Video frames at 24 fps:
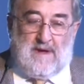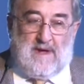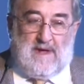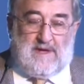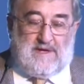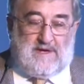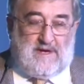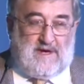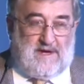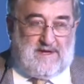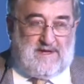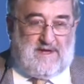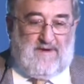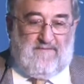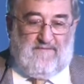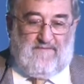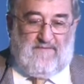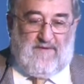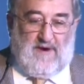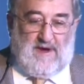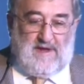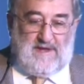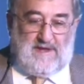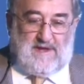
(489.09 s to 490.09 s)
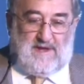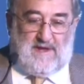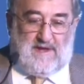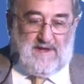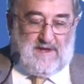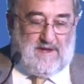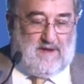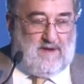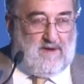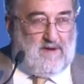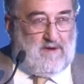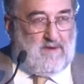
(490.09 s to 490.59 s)
It's Justin
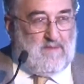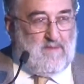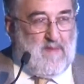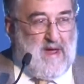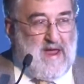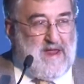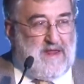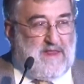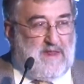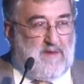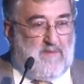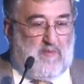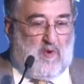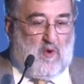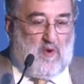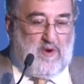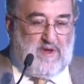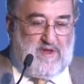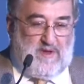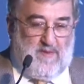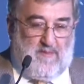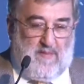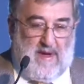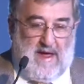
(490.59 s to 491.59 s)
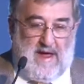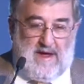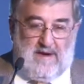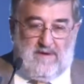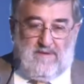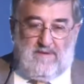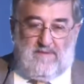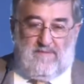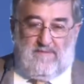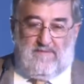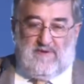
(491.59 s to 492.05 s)
Francis who made the point about